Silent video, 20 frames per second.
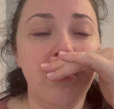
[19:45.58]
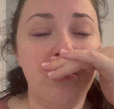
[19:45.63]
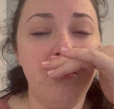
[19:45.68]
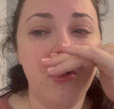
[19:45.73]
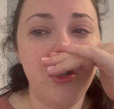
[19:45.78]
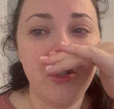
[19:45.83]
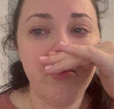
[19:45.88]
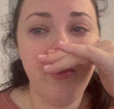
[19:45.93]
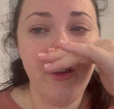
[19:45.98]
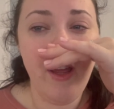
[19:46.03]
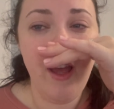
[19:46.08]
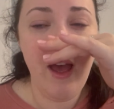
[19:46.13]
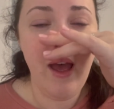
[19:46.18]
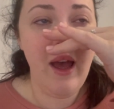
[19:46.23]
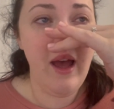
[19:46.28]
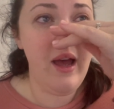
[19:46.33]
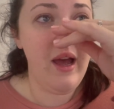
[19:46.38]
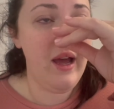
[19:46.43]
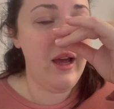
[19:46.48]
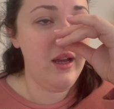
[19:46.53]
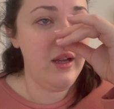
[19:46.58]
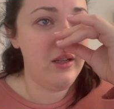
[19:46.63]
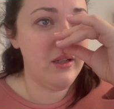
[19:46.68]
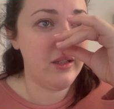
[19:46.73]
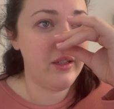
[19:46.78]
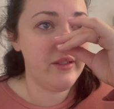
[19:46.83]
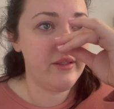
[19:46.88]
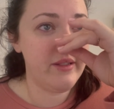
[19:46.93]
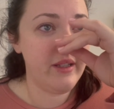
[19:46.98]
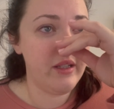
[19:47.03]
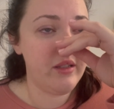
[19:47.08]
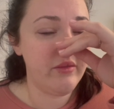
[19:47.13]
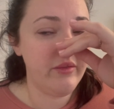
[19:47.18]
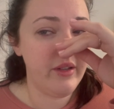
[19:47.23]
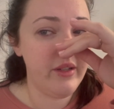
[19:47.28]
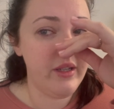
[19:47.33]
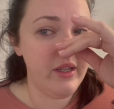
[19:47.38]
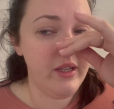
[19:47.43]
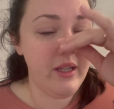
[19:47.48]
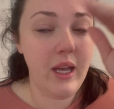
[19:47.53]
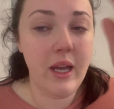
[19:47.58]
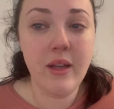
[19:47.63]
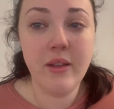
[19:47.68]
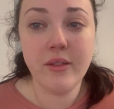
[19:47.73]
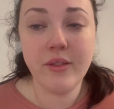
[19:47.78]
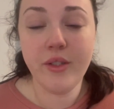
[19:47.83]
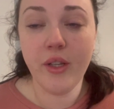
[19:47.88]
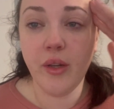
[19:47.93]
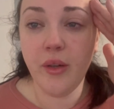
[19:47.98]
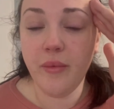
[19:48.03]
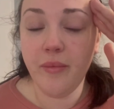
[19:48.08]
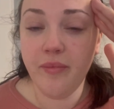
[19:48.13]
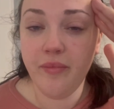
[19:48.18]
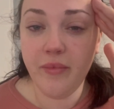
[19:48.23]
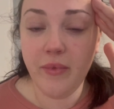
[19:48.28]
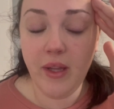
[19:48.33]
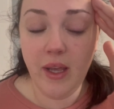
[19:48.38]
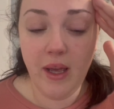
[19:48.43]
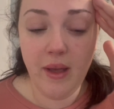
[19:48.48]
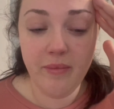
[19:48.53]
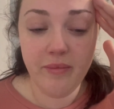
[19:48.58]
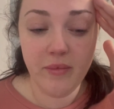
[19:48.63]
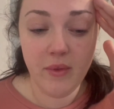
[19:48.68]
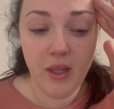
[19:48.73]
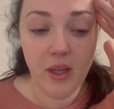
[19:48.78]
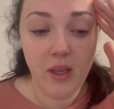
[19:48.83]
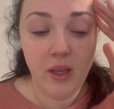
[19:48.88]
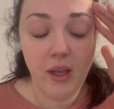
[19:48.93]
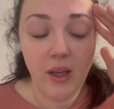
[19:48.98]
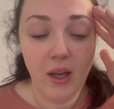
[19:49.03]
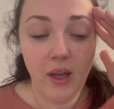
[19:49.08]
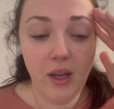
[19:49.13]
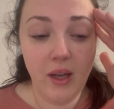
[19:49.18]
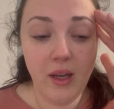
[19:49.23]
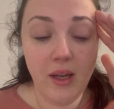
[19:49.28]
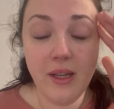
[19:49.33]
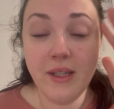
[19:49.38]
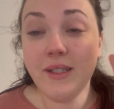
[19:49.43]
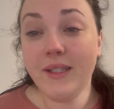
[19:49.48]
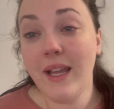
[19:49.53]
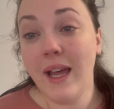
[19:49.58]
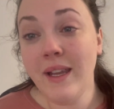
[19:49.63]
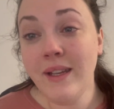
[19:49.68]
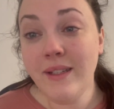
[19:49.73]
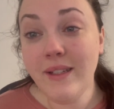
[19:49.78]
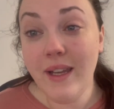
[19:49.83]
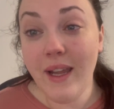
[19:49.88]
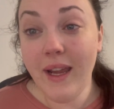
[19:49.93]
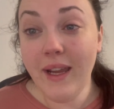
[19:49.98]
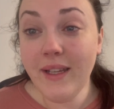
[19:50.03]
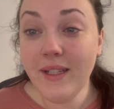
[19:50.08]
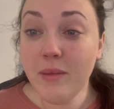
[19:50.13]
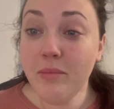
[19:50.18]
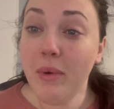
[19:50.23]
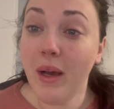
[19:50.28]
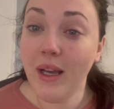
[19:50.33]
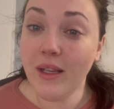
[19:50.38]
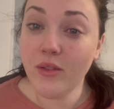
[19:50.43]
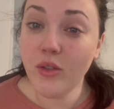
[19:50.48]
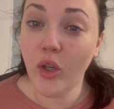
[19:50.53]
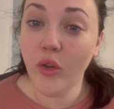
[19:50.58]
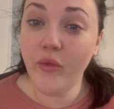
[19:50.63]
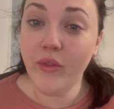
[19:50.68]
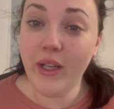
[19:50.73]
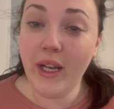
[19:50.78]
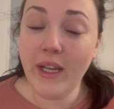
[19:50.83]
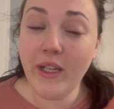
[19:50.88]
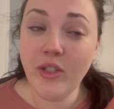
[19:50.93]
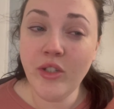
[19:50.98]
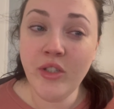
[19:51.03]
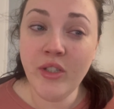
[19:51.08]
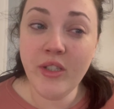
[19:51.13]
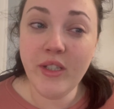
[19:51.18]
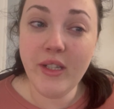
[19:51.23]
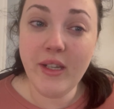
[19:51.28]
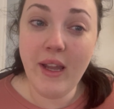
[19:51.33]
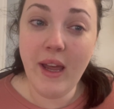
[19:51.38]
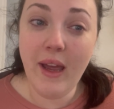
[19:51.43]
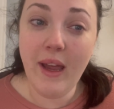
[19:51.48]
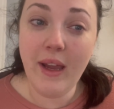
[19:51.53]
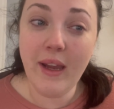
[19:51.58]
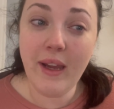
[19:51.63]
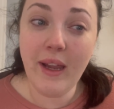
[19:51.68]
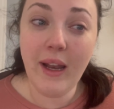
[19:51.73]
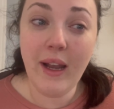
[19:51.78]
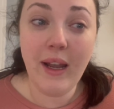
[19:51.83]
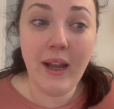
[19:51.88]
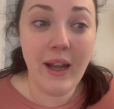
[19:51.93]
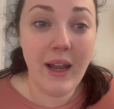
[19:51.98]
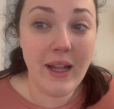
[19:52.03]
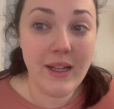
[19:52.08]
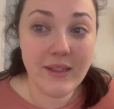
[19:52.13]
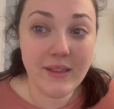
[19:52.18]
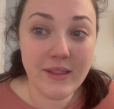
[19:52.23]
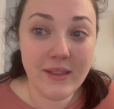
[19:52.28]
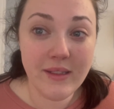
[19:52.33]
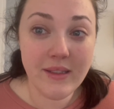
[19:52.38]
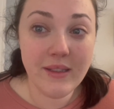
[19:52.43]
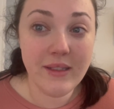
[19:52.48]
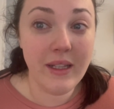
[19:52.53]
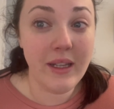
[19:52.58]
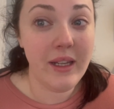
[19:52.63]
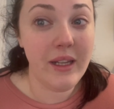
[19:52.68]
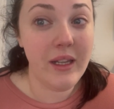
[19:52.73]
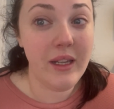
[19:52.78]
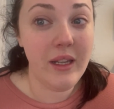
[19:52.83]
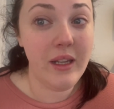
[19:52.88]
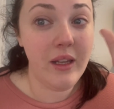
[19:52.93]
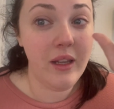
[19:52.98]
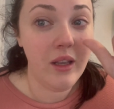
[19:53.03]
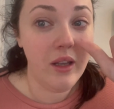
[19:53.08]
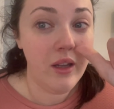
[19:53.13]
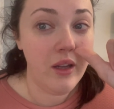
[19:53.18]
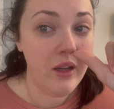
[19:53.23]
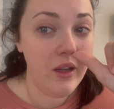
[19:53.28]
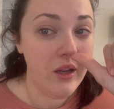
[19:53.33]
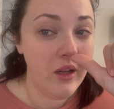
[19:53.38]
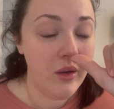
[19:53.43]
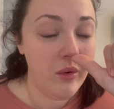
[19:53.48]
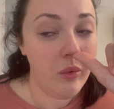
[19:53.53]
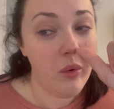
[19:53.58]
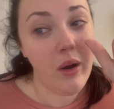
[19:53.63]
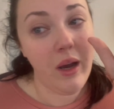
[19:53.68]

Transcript: wash my hair, like I said already, yeah. So, yeah. 10 days past ovulation today. Let's see what